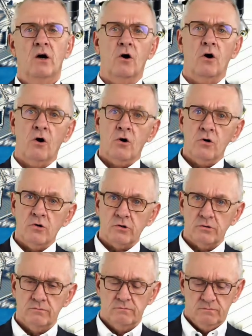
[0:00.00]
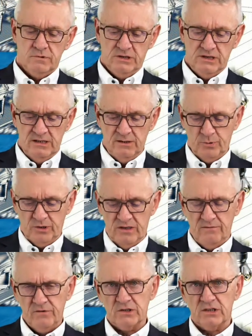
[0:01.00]
Or, see the
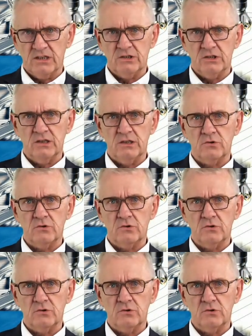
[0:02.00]
previous session,